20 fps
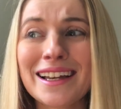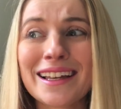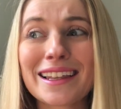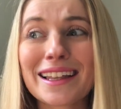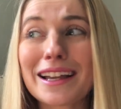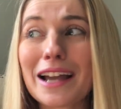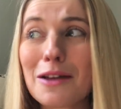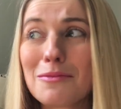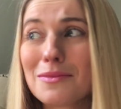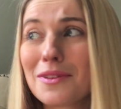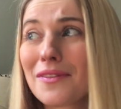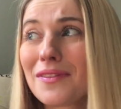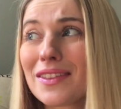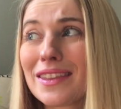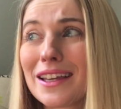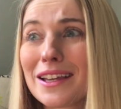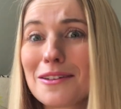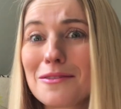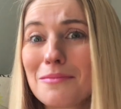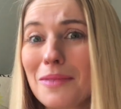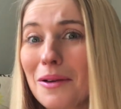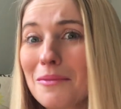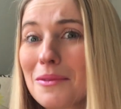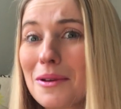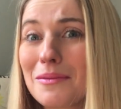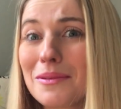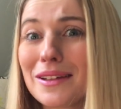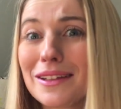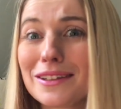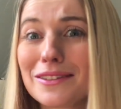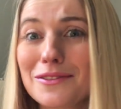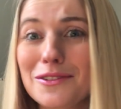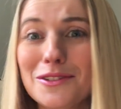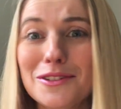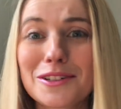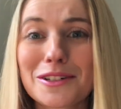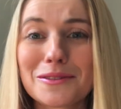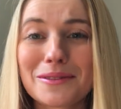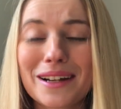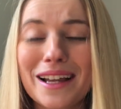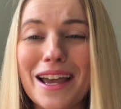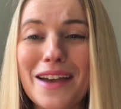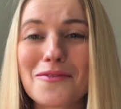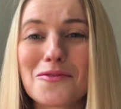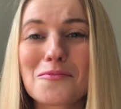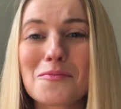Like I'm even thinking about maybe in the future when I have